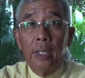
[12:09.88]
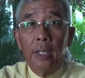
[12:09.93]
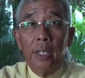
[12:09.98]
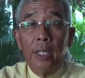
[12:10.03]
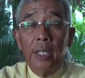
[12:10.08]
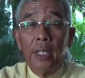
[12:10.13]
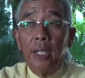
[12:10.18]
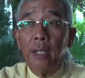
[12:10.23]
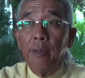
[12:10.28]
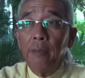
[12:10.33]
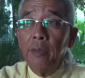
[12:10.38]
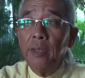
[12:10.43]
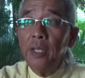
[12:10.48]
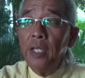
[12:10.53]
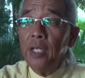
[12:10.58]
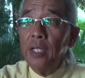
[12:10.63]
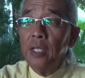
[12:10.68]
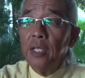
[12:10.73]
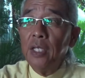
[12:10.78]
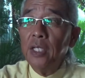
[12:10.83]
And I
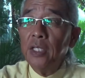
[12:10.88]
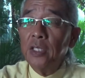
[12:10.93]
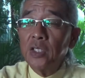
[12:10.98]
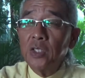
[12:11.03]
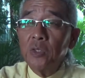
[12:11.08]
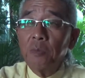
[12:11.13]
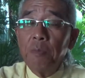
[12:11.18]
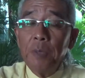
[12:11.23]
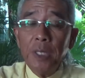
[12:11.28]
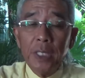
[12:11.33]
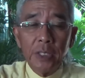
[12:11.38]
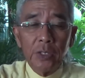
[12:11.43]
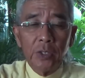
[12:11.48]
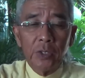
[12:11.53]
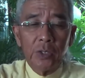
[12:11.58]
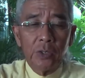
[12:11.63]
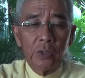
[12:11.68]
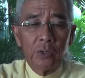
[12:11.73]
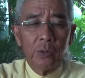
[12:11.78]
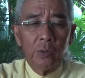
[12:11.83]
think it
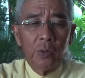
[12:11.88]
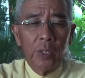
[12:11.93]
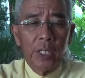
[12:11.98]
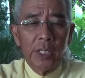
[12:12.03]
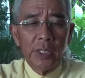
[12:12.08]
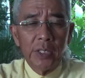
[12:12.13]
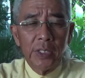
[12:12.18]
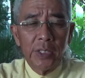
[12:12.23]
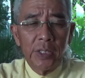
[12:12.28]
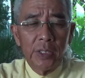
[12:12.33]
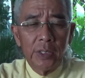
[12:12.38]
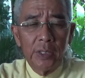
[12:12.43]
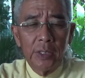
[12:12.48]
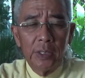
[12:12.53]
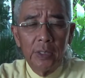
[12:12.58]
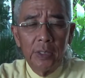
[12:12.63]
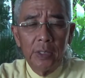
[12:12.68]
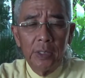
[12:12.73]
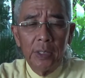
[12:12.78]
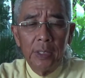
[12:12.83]
speaks to us
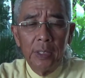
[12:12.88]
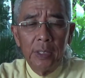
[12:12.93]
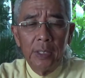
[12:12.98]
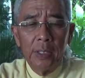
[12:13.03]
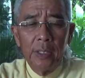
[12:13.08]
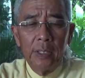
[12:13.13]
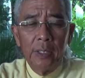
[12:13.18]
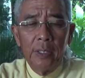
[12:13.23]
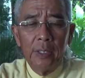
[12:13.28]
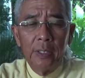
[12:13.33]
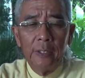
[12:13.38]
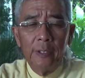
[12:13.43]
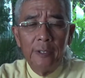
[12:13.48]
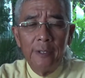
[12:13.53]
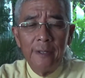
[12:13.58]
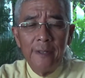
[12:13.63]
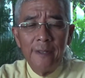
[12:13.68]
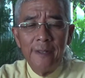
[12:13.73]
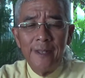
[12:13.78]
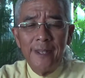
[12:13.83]

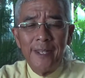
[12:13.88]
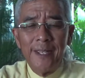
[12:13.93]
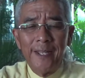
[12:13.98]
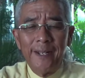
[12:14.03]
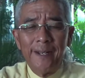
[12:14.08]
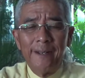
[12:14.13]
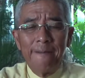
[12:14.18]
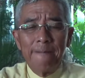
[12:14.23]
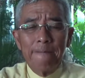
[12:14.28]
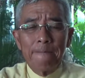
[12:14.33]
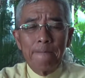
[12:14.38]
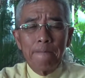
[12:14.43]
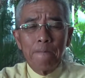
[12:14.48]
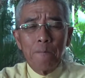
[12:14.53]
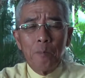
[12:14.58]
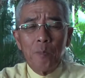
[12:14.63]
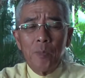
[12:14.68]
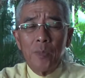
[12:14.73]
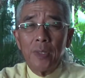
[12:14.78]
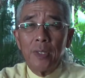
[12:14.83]
that
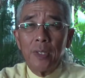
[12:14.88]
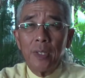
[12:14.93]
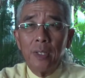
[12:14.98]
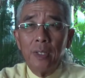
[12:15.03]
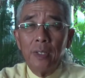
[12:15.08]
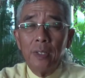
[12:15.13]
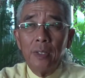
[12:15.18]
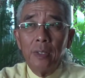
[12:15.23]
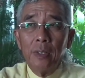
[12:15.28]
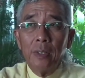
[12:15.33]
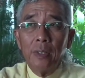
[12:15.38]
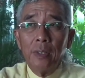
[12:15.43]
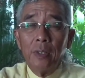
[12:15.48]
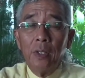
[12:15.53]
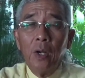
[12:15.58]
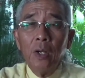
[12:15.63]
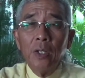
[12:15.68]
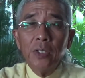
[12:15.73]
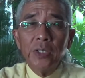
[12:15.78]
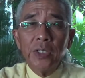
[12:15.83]

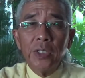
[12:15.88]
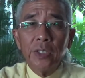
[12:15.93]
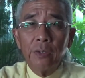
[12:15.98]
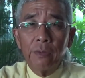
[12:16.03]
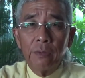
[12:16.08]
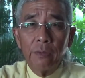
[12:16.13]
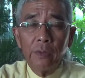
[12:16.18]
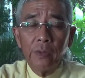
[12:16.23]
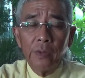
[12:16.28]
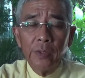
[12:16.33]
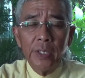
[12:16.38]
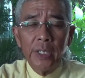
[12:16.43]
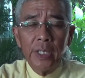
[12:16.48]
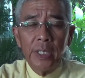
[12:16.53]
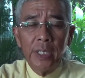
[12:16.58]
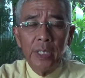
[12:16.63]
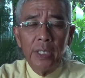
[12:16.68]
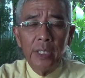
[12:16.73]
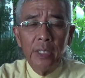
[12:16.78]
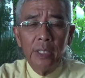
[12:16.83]
God's
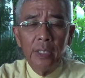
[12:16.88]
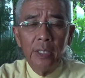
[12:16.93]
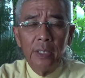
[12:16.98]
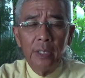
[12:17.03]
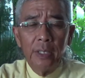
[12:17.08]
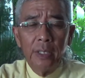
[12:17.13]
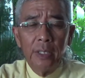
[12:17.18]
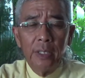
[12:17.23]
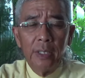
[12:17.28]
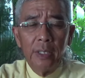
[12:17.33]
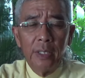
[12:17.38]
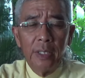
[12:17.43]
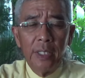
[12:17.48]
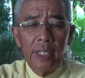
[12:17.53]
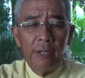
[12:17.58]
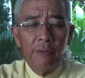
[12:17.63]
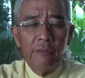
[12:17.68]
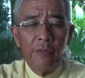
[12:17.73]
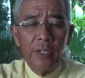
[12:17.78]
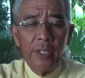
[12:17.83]
authority
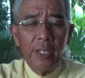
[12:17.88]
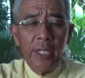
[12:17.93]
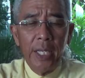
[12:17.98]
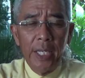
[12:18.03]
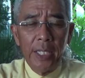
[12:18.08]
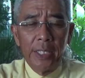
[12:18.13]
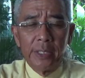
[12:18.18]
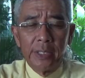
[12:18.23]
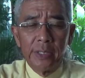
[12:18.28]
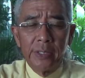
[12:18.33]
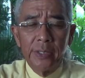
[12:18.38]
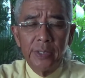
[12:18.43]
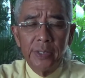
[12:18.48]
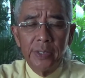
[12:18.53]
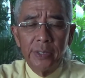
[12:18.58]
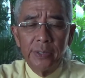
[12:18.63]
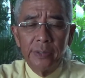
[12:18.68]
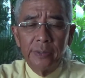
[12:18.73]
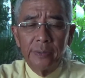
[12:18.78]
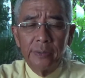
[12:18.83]
never ends.